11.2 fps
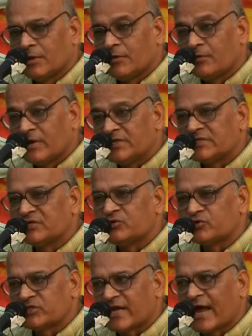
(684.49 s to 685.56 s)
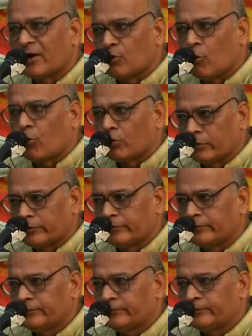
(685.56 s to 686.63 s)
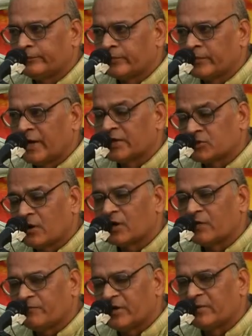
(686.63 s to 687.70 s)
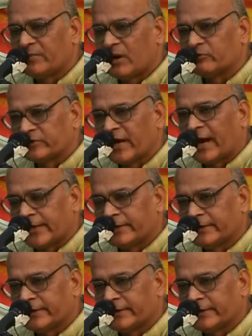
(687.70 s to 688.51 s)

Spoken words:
reason to stand on. I strongly feel about that.